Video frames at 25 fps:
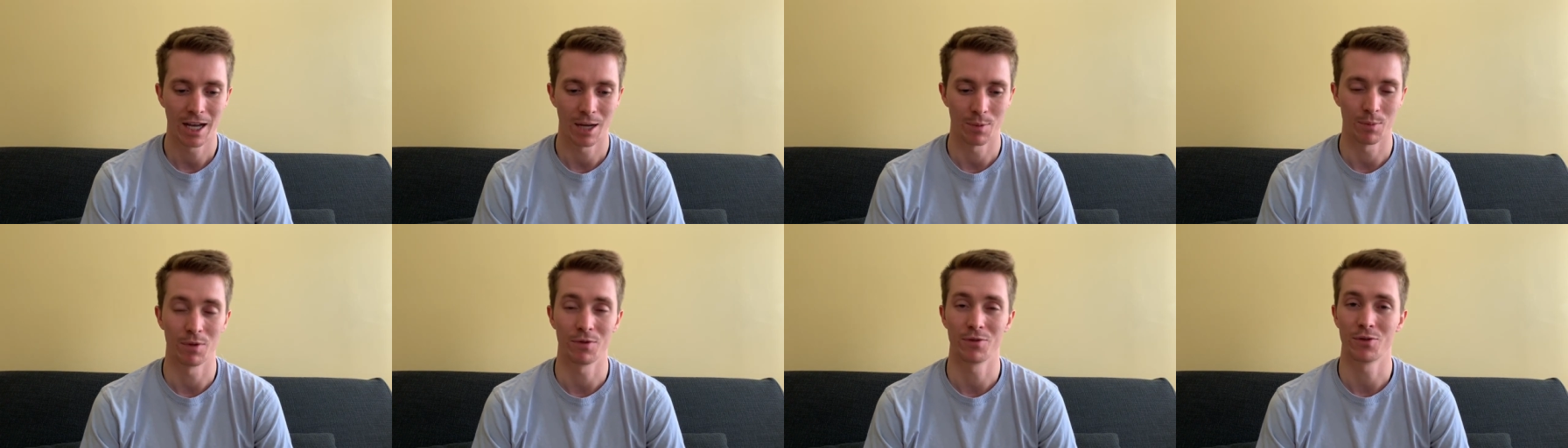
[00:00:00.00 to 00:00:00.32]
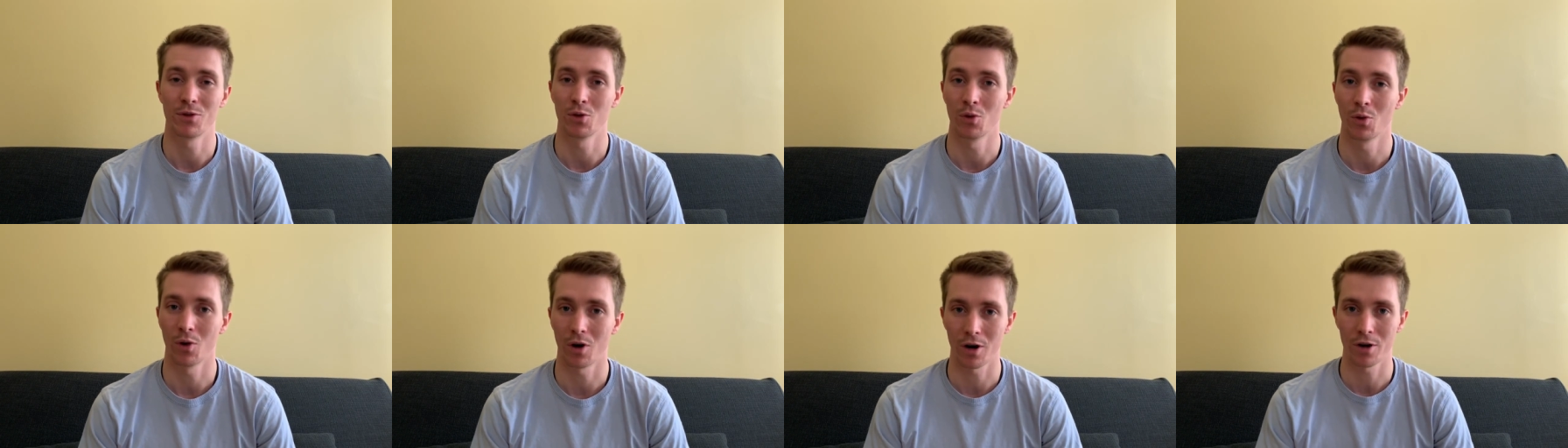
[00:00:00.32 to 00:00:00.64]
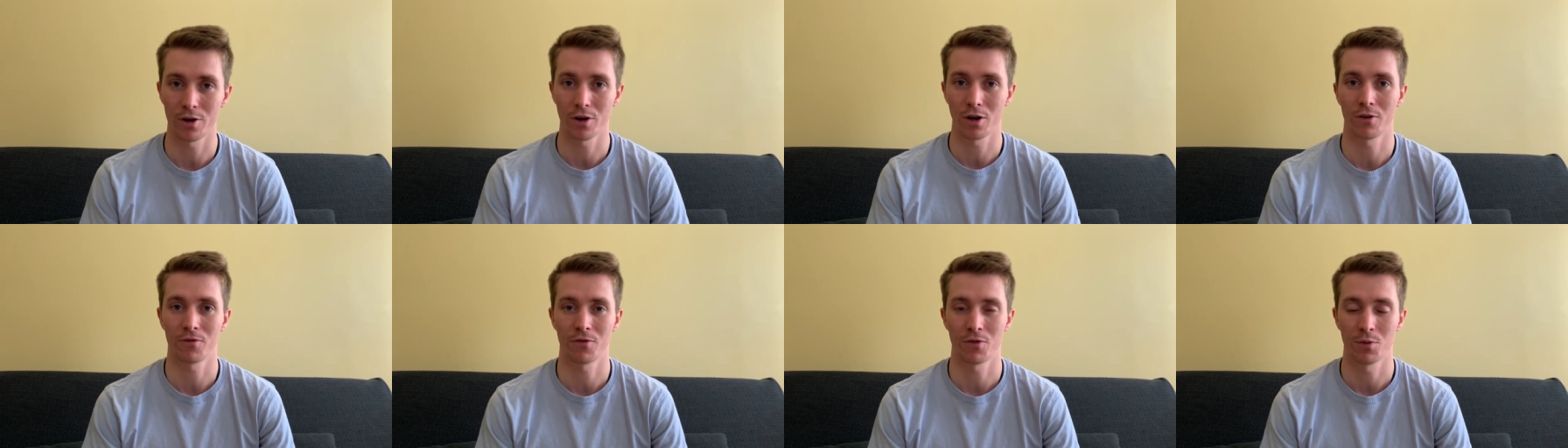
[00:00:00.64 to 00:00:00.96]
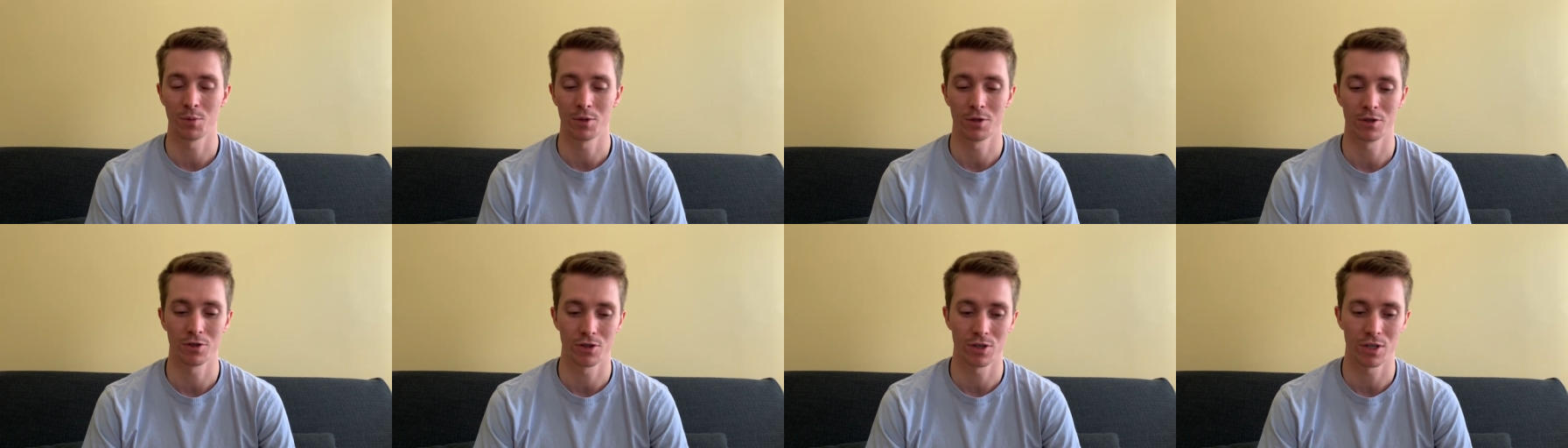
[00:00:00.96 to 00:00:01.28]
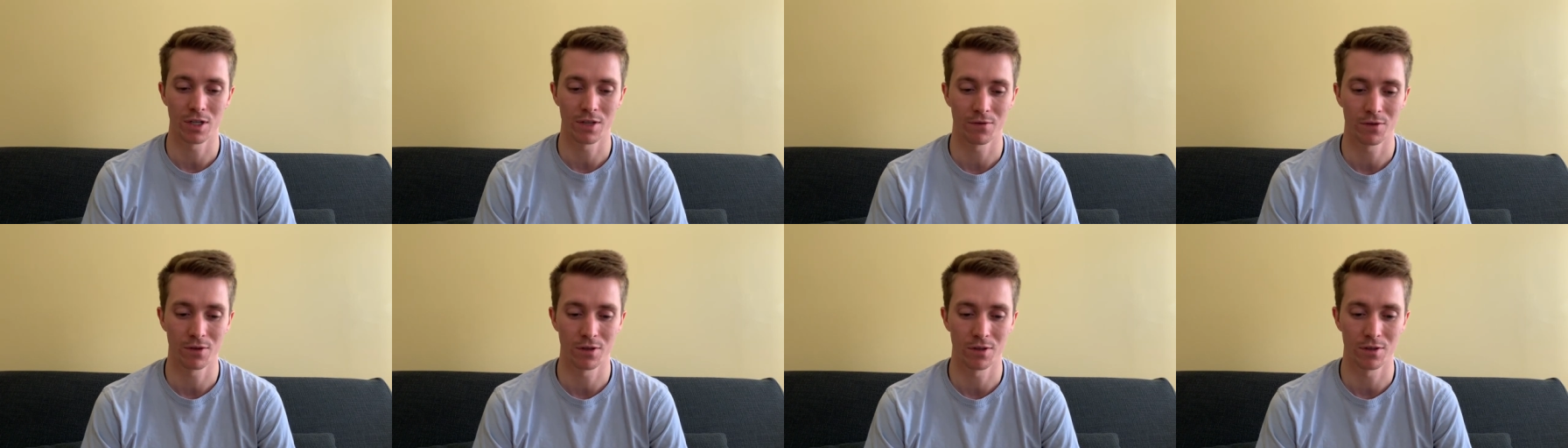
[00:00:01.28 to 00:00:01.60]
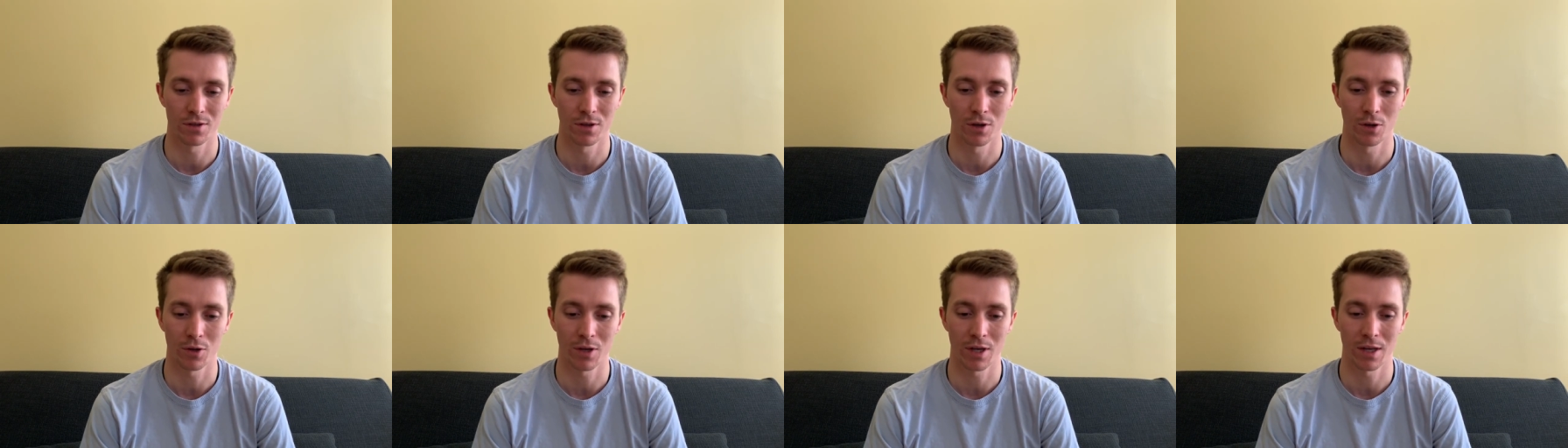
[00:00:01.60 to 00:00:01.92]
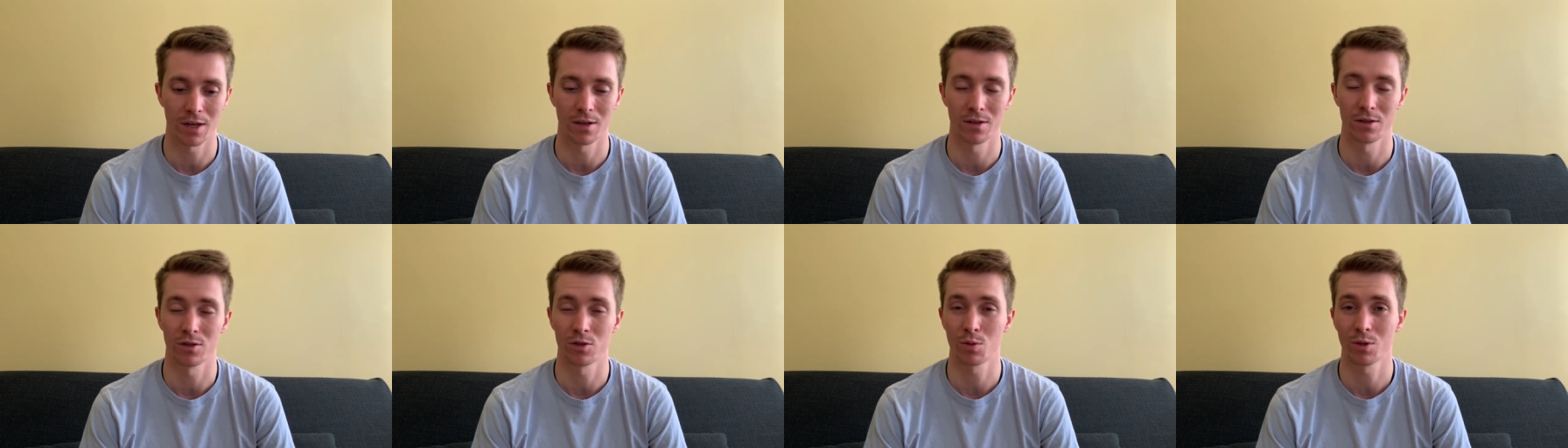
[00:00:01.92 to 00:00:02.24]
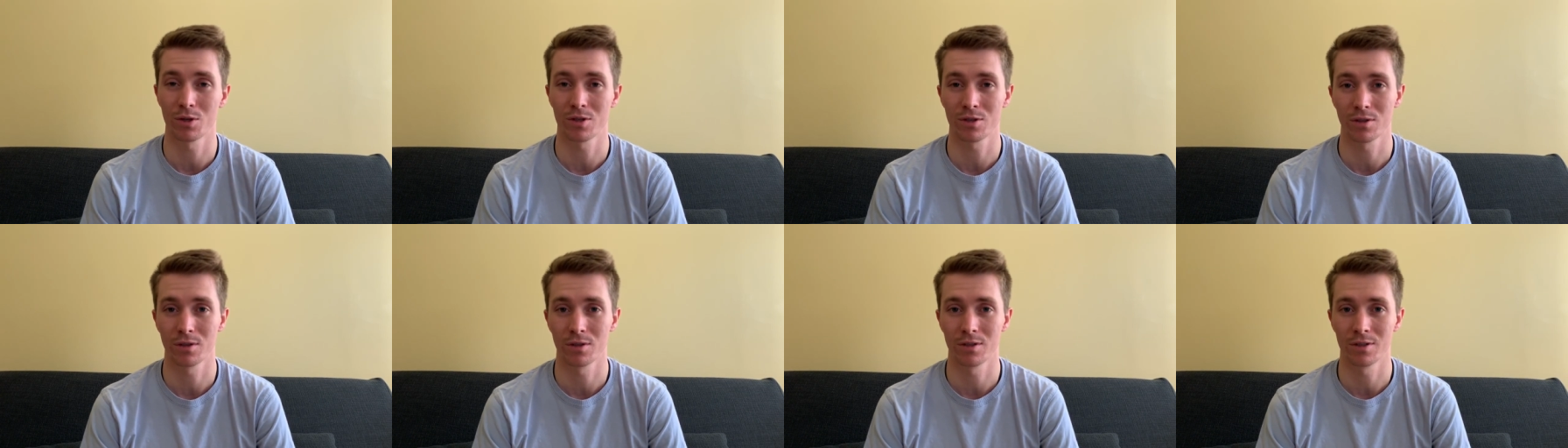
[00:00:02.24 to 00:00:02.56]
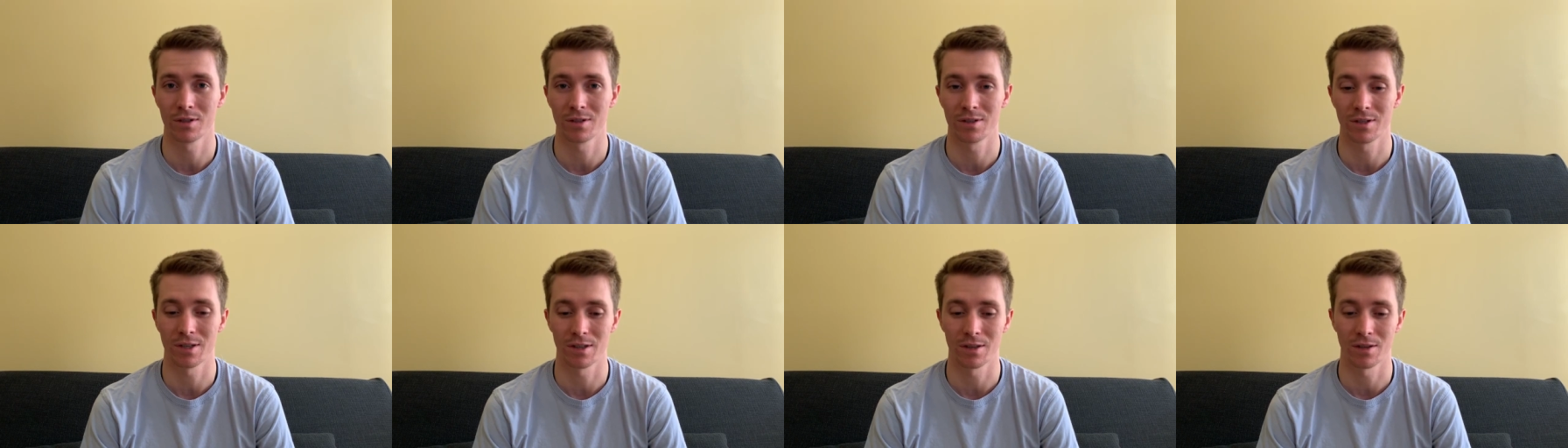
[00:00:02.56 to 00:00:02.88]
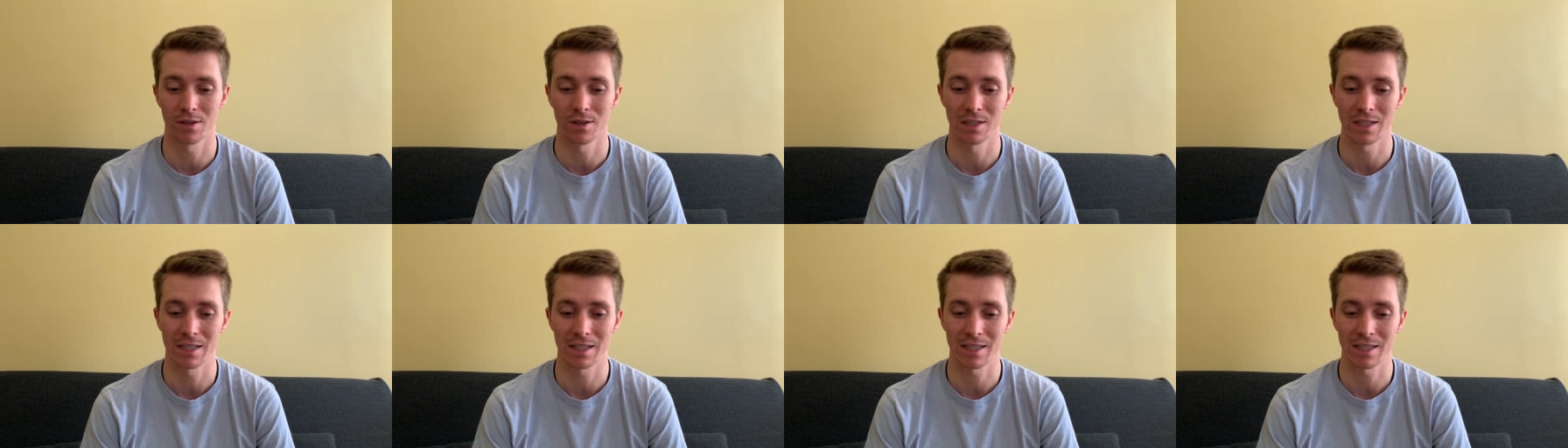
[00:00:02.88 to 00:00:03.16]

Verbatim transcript: If you are not familiar, Geneva is located in Switzerland. It's in the